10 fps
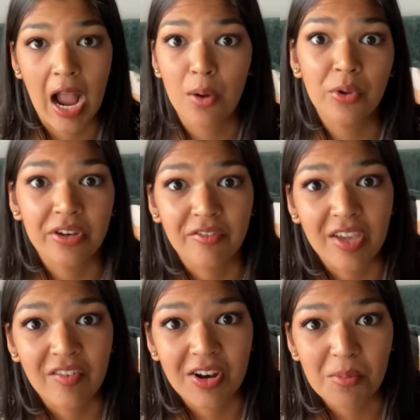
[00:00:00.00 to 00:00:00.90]
I wouldn't have
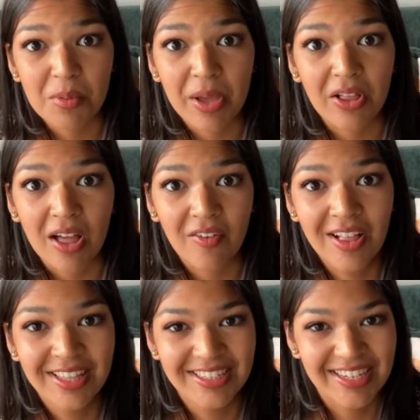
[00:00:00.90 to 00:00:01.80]
given up the belt
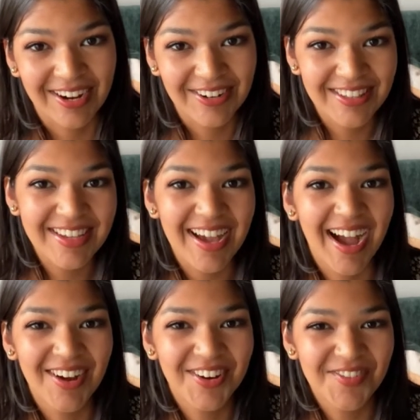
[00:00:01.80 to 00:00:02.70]
voluntarily.
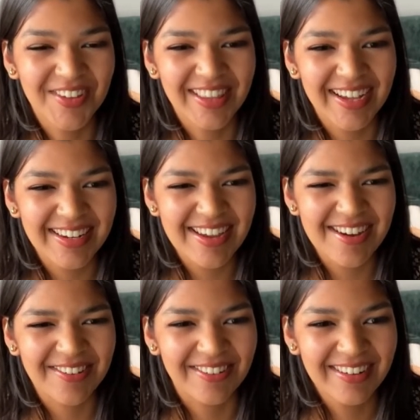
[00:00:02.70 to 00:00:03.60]
I would have been like,
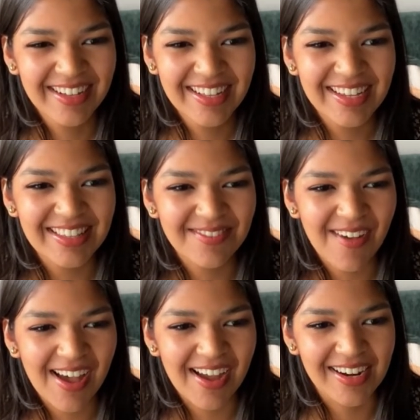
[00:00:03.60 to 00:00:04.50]
no, it's
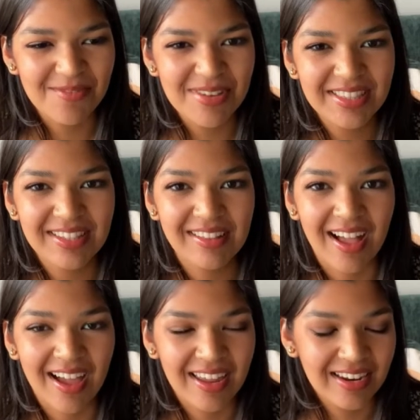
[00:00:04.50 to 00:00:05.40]
mine. It means a
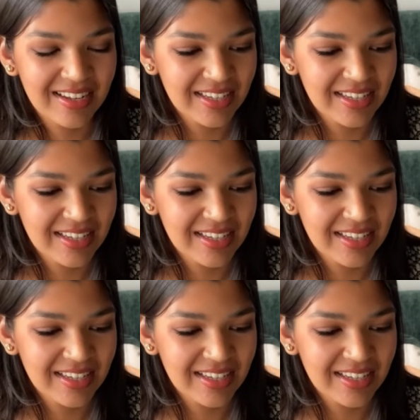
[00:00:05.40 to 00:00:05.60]
lot.